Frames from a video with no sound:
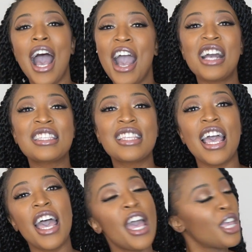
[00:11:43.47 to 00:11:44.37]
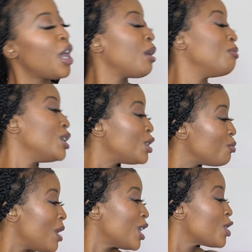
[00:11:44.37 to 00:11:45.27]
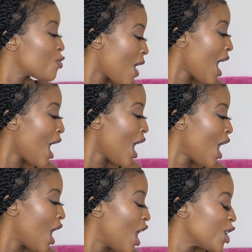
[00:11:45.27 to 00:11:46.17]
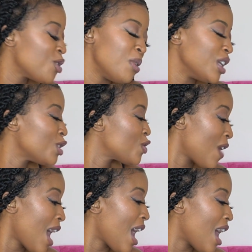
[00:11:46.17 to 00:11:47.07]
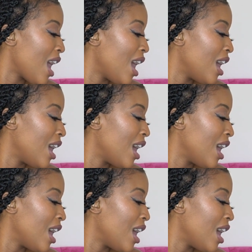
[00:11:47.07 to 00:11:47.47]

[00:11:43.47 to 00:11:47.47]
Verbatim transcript: I said, bitch, you better try. You better try.